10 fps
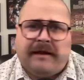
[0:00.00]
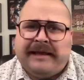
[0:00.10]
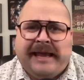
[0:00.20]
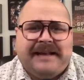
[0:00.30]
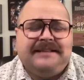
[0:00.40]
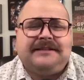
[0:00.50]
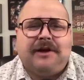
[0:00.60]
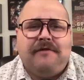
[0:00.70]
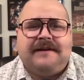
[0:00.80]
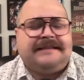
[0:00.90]
Keaton
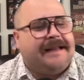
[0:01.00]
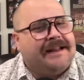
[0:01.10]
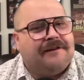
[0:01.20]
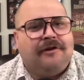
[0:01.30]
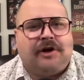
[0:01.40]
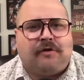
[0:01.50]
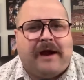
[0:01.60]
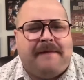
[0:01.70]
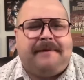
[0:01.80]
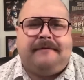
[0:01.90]
Slovis, he didn't look
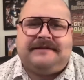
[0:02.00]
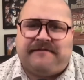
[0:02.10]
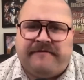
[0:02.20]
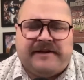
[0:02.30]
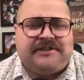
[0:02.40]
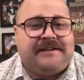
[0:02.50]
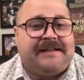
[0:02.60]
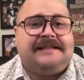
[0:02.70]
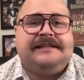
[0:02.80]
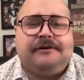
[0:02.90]
great, but he was efficient.
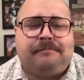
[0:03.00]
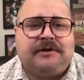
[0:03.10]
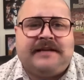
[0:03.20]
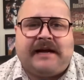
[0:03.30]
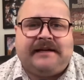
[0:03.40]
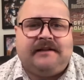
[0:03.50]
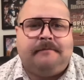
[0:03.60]
He's still protecting the